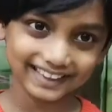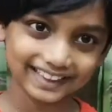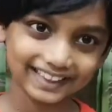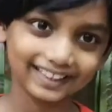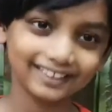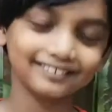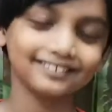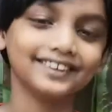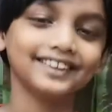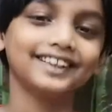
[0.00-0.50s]

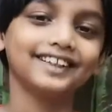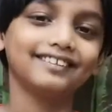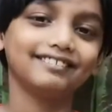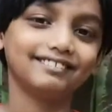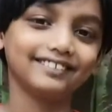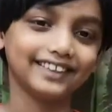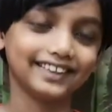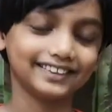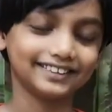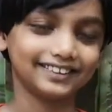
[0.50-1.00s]
leave,
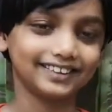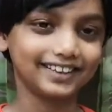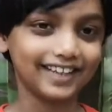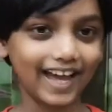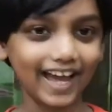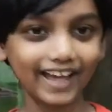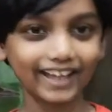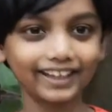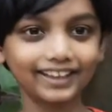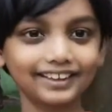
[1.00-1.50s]
please
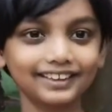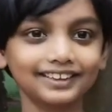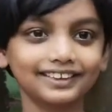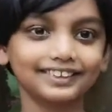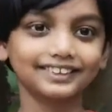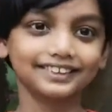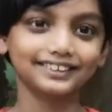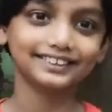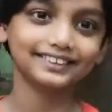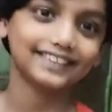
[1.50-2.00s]
like,
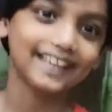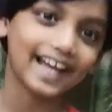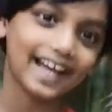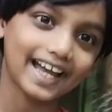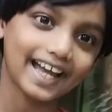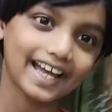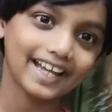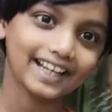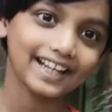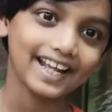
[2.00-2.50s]

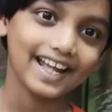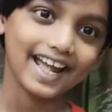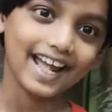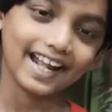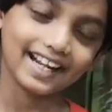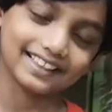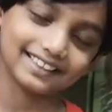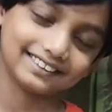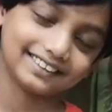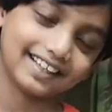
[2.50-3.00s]
share,
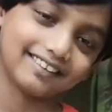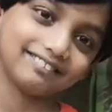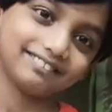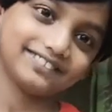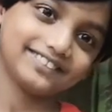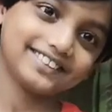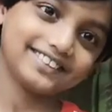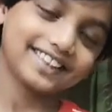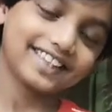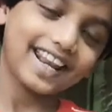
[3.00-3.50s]
and
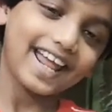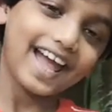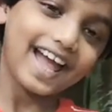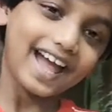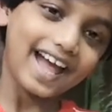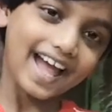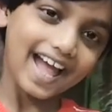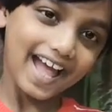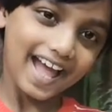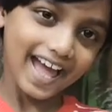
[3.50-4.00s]

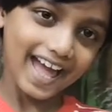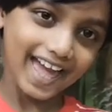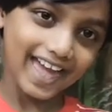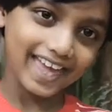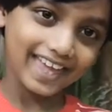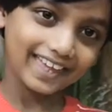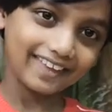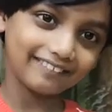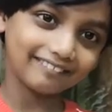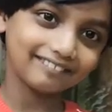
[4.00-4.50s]

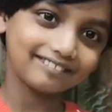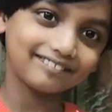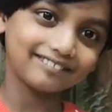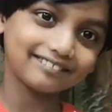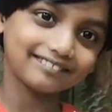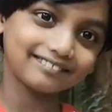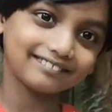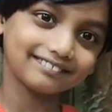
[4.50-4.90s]
subscribe.